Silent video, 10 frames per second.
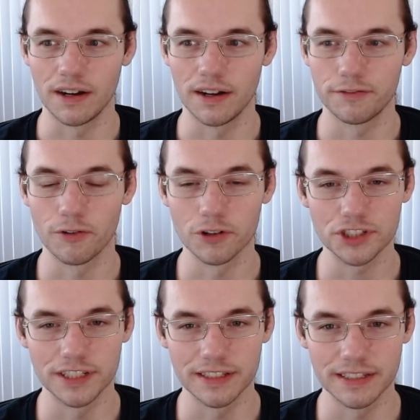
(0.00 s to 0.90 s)

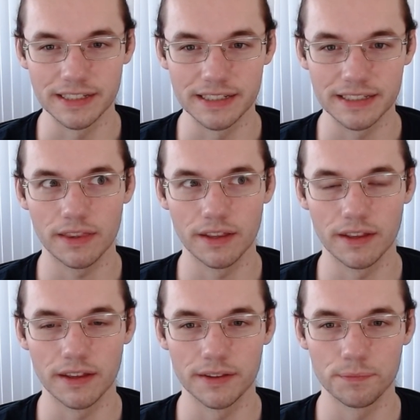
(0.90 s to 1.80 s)
Fortunately,
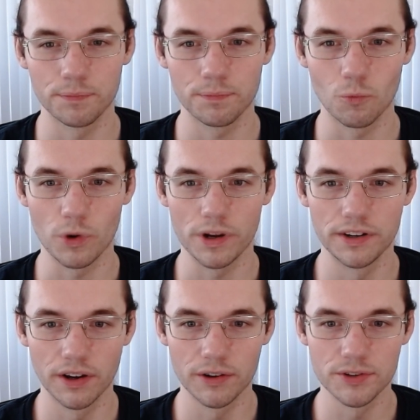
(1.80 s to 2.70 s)
the
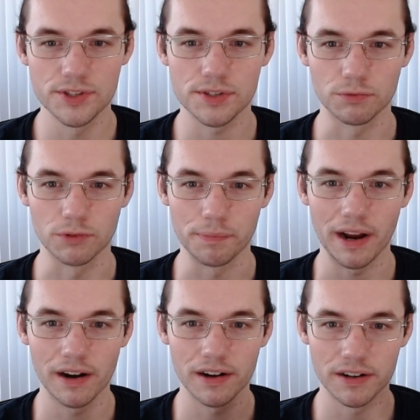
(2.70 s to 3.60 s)
Windows
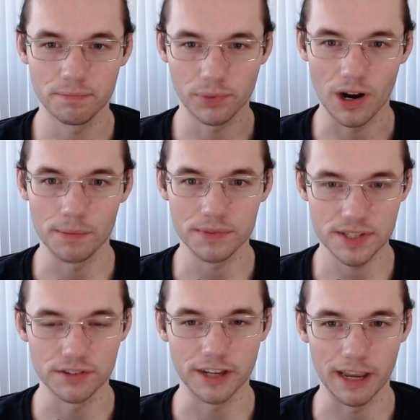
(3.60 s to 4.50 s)
repair prompt
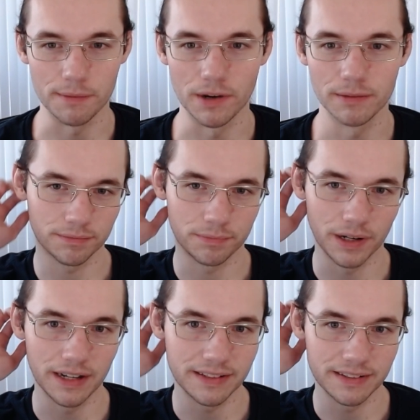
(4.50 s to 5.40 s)
still came up,
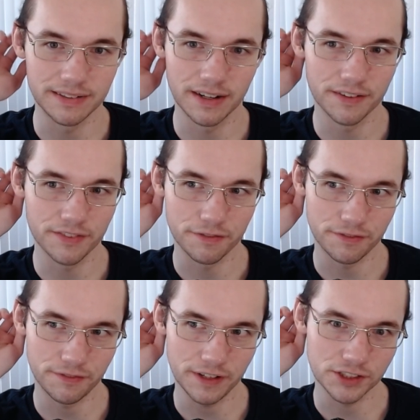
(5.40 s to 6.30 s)
but none of the
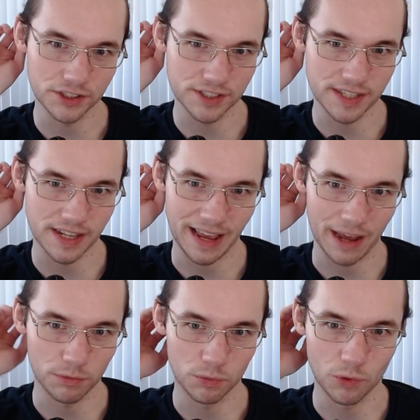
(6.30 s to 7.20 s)
features that it
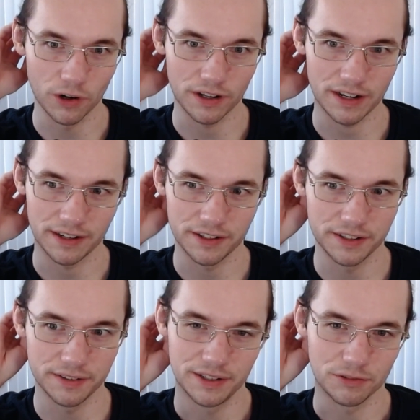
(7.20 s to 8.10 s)
had would work. I
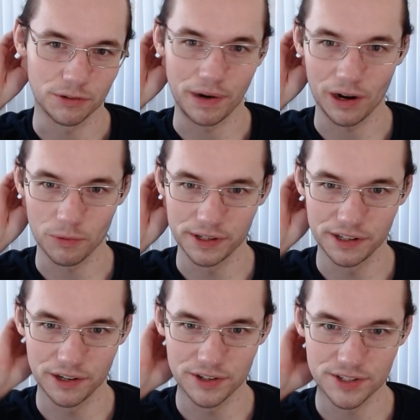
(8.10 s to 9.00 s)
couldn't repair
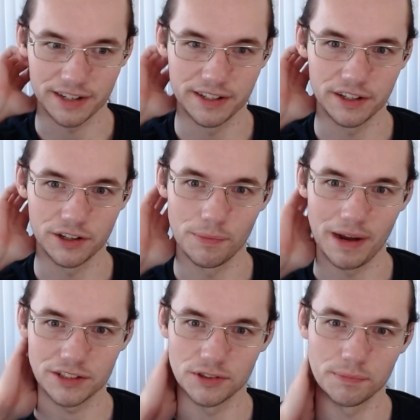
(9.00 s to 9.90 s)
Windows. I couldn't go
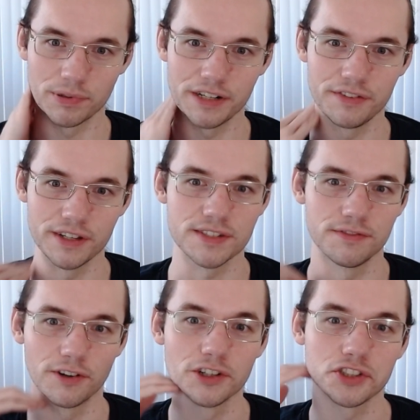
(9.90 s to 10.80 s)
back to a previous
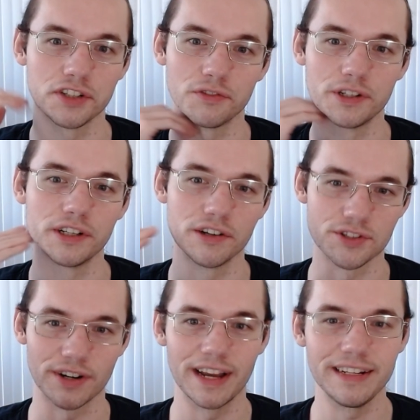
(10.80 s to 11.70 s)
version of
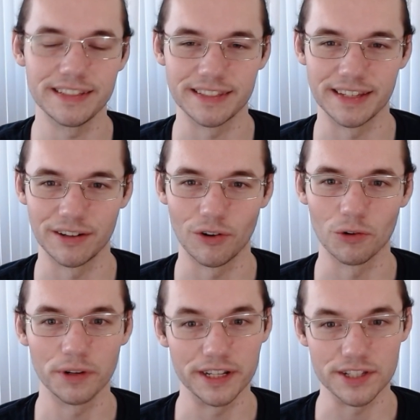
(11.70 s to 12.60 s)
Windows or anything or
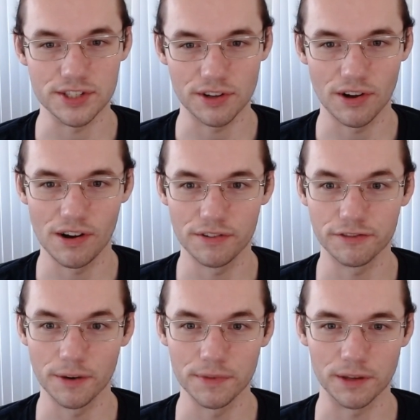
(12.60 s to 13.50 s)
reinstall
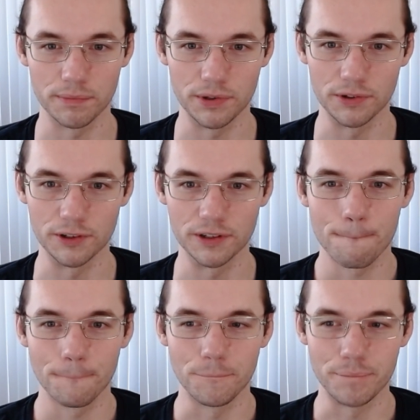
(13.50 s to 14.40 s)
from the computer
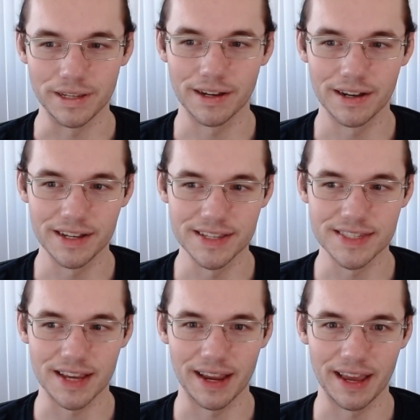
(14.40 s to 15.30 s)

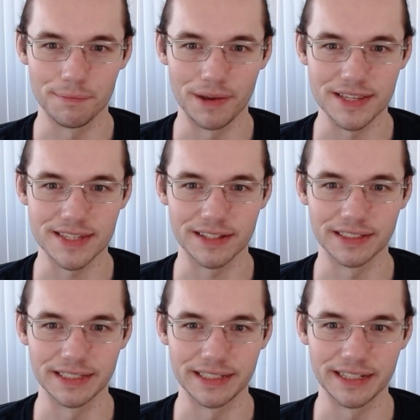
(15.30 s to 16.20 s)
because I had
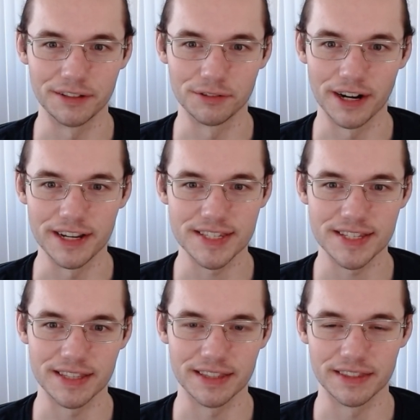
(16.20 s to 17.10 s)
basically
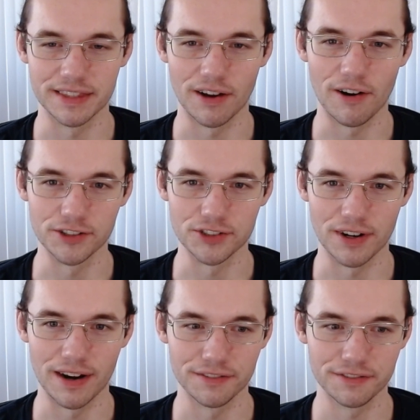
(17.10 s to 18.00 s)
erased the hard
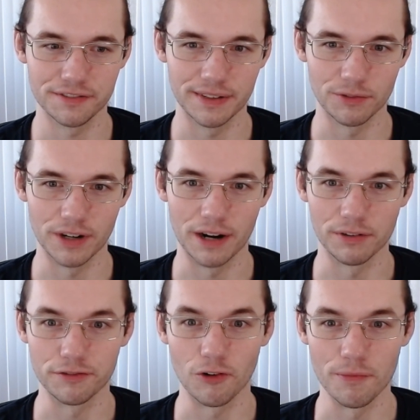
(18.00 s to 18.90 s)
drive when I
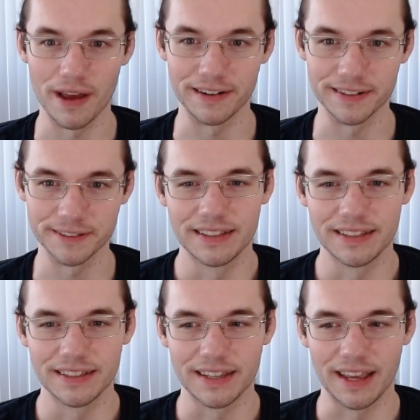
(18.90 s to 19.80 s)
reformatted it.
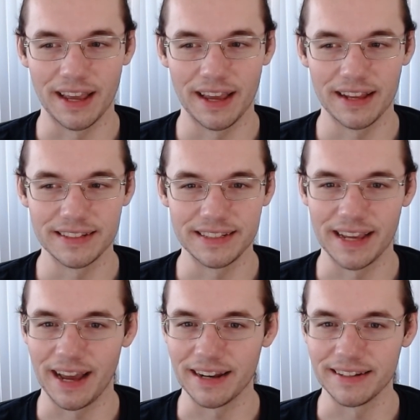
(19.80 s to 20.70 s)
And
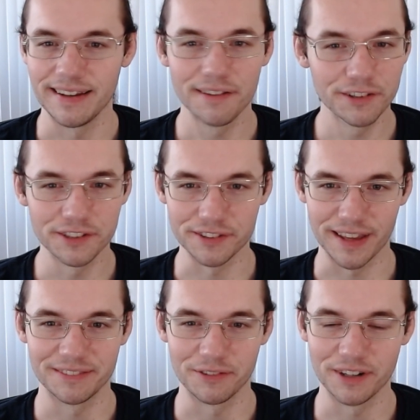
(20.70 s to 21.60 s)
yeah, never do that.